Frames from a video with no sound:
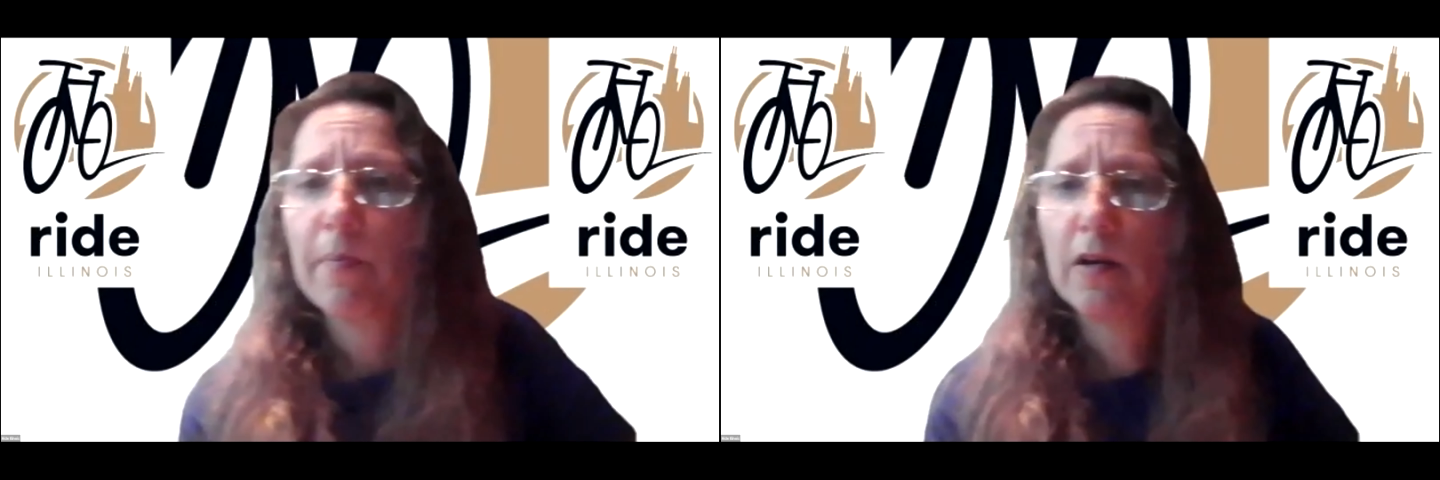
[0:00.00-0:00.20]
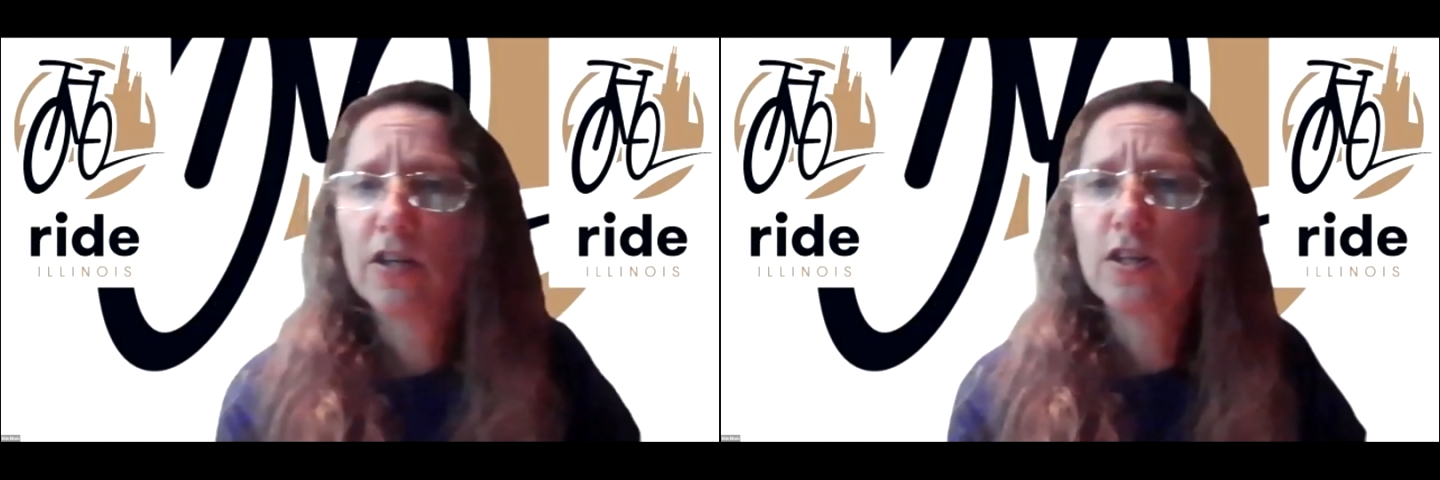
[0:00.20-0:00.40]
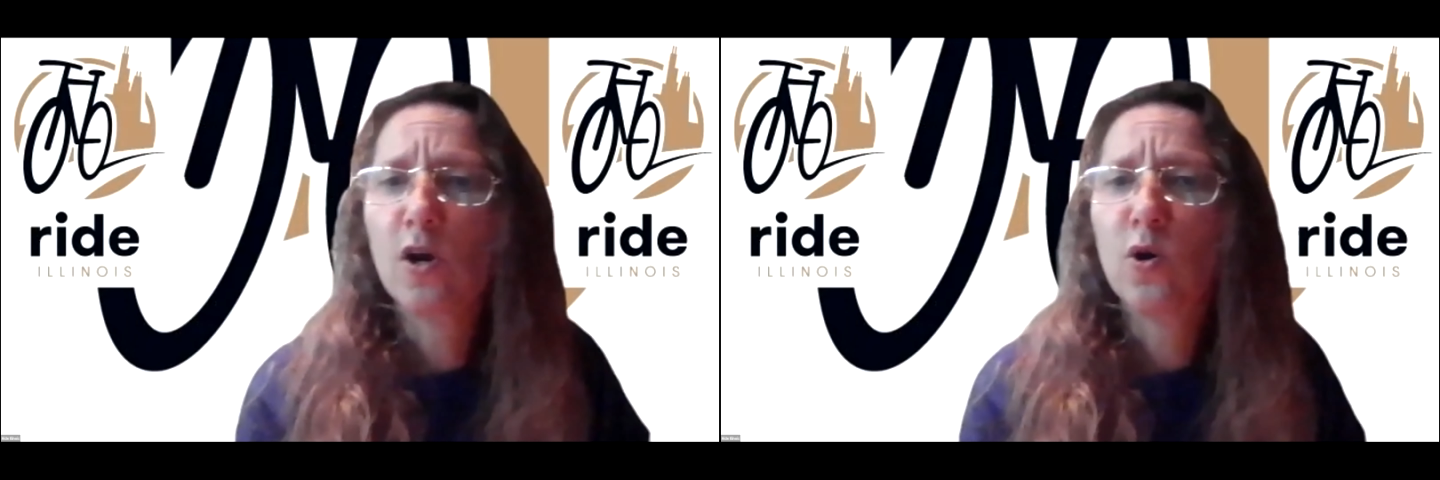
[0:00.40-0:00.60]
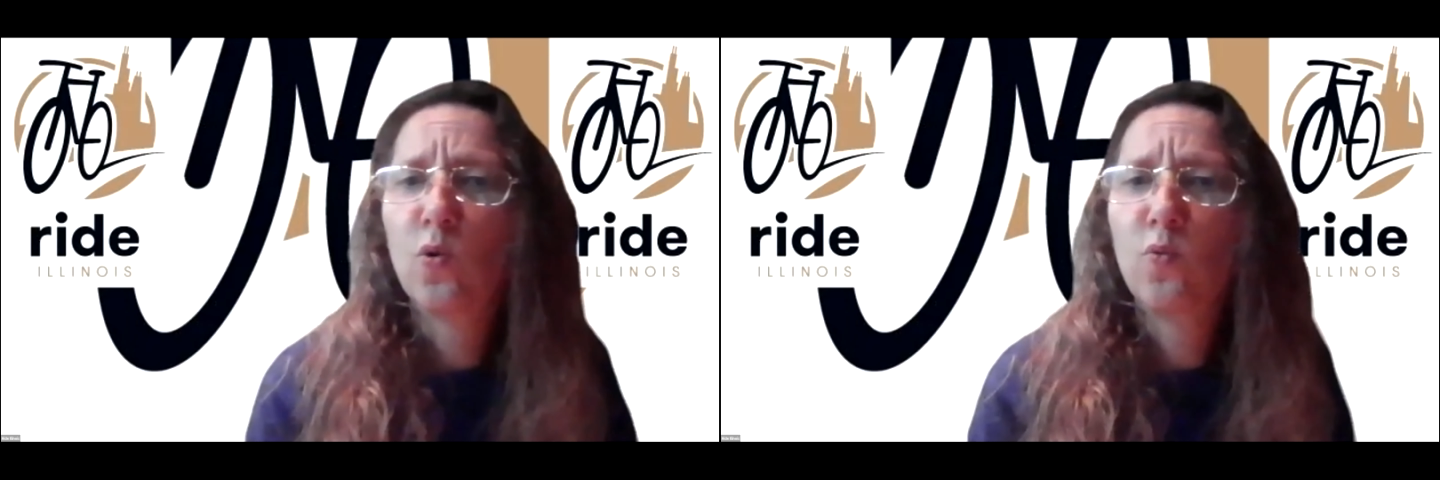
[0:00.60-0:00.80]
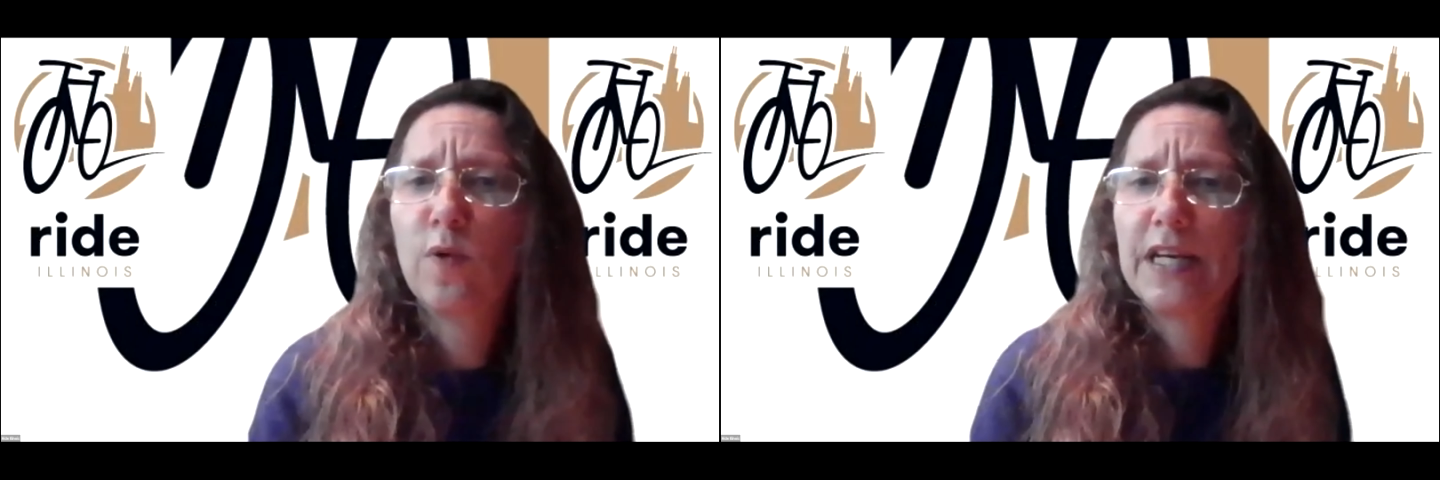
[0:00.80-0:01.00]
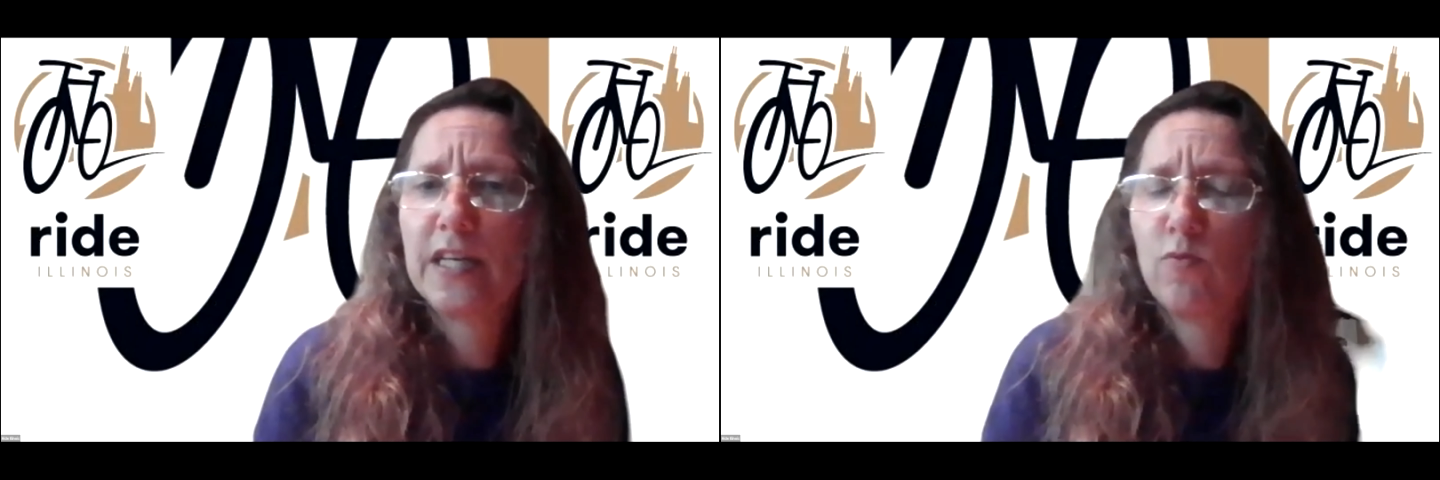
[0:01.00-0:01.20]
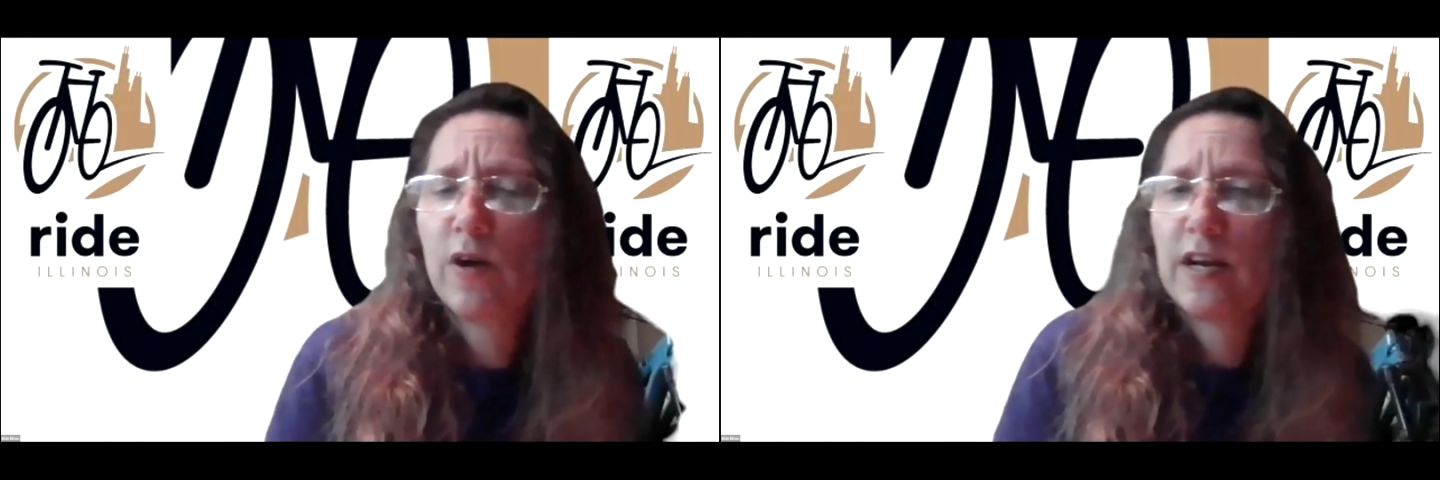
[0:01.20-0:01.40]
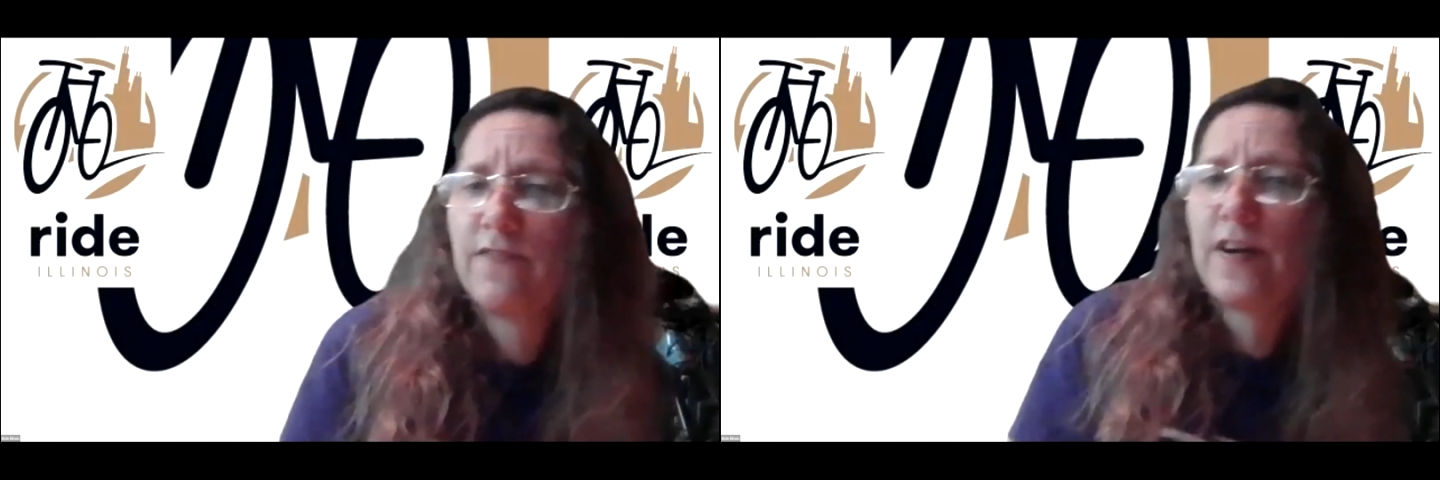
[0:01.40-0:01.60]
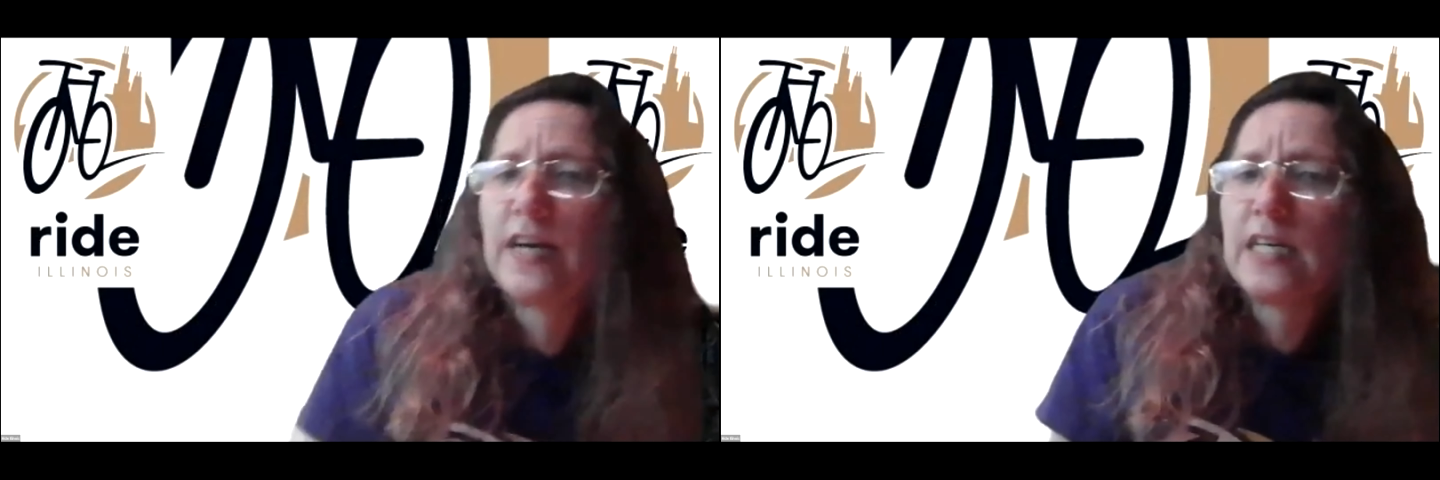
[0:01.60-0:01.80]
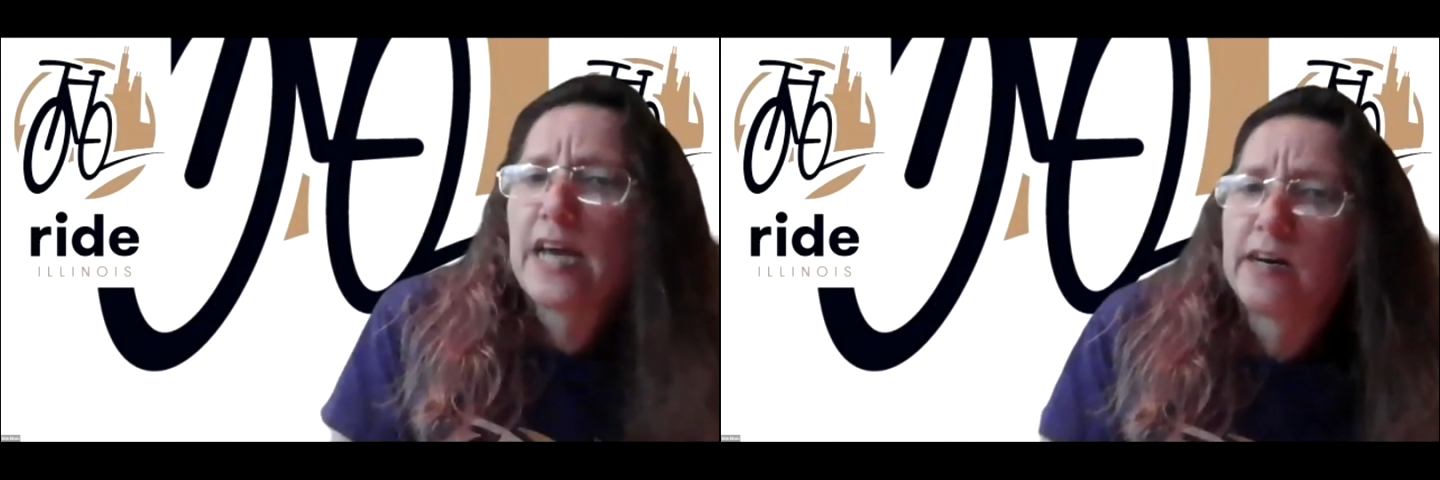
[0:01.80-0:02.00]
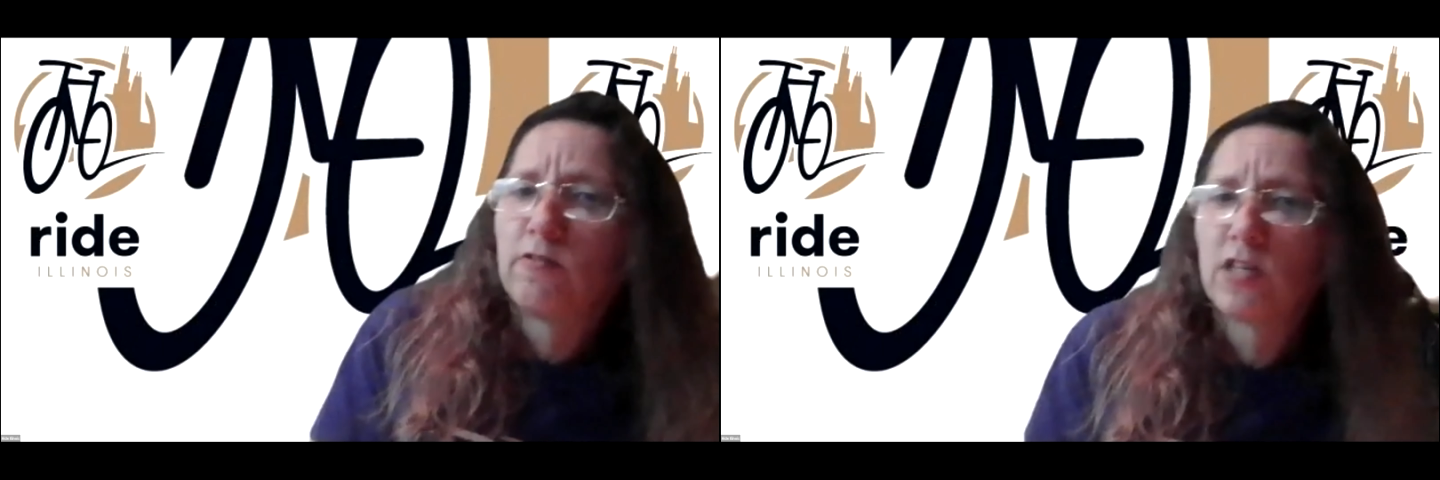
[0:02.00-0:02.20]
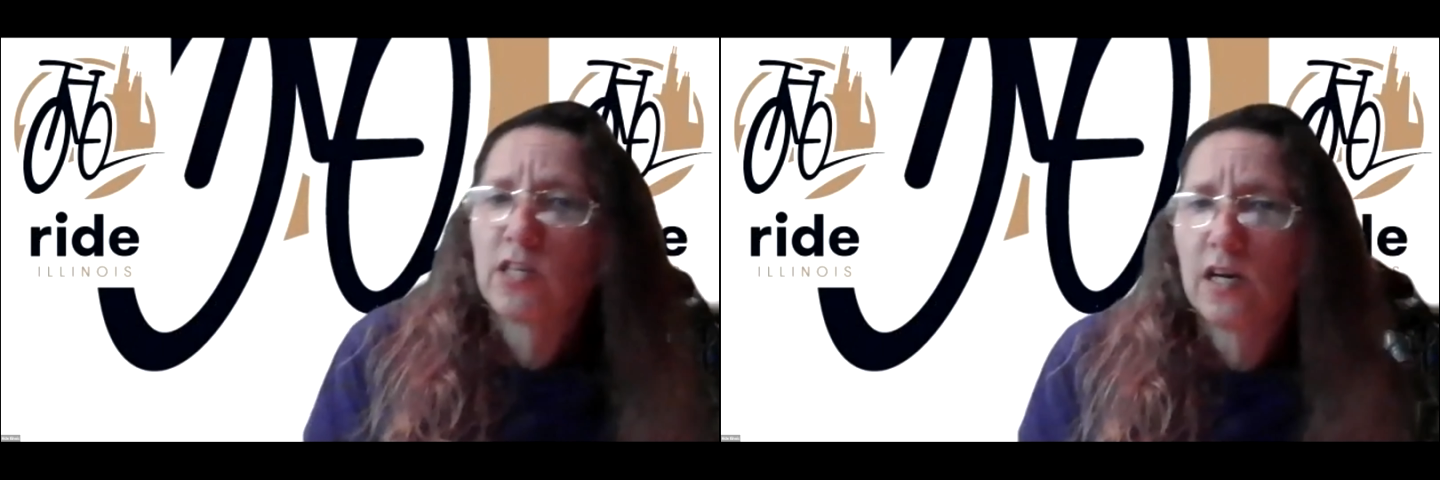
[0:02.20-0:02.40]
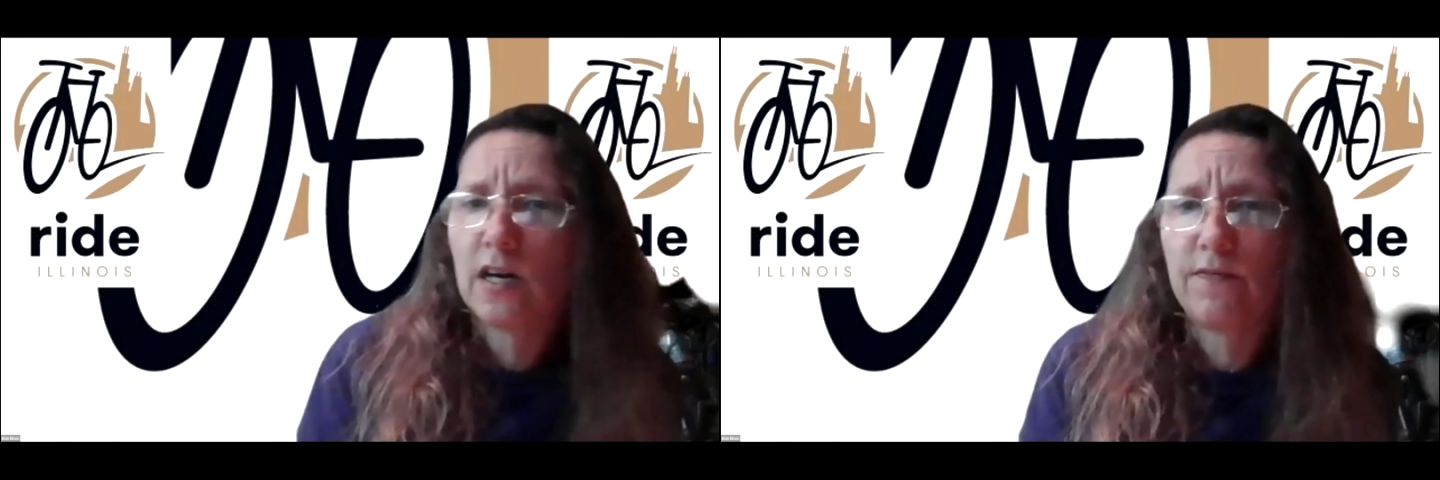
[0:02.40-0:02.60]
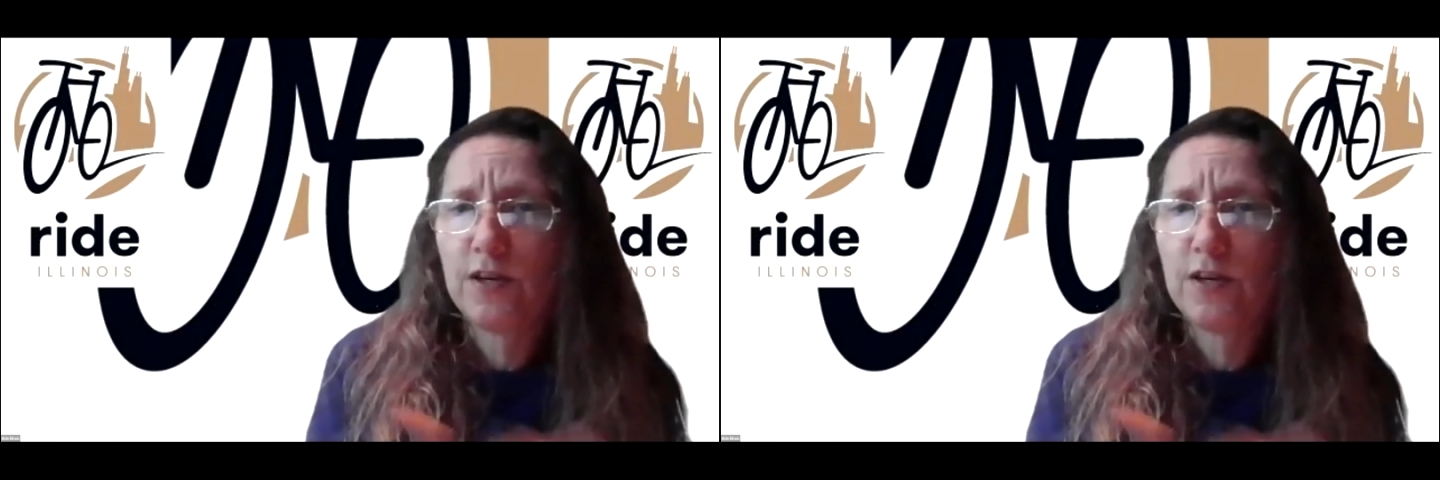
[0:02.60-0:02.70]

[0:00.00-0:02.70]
but so we did want to find out uh,